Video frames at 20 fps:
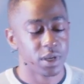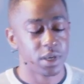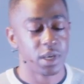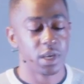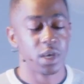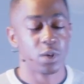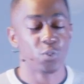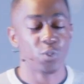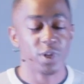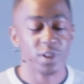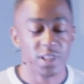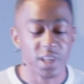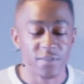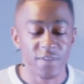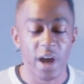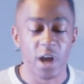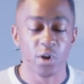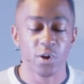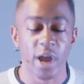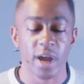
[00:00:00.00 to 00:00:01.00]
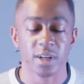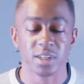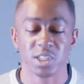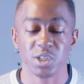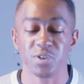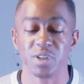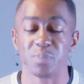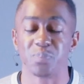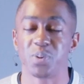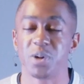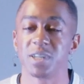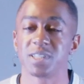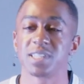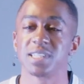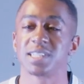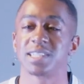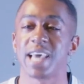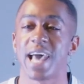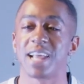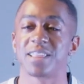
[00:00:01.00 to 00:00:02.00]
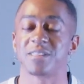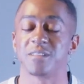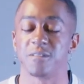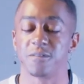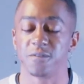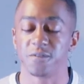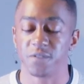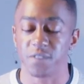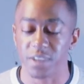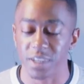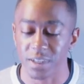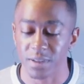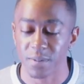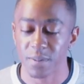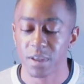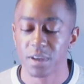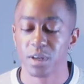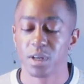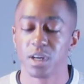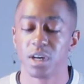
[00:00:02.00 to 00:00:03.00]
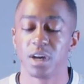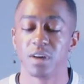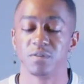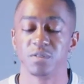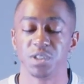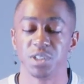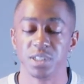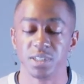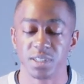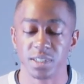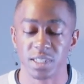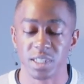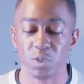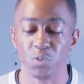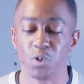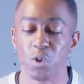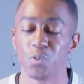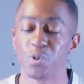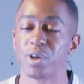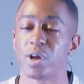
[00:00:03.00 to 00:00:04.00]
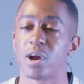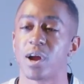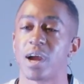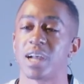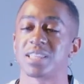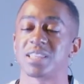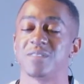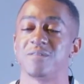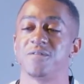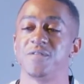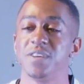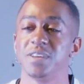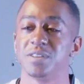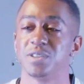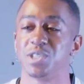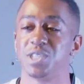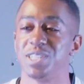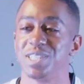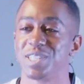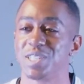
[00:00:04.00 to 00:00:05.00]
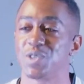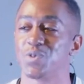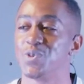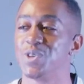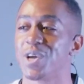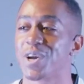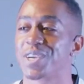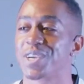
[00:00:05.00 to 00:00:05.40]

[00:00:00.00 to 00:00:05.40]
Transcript: and we live out gratitude, it puts us at the feet of Jesus. And when we are at the feet of Jesus, we are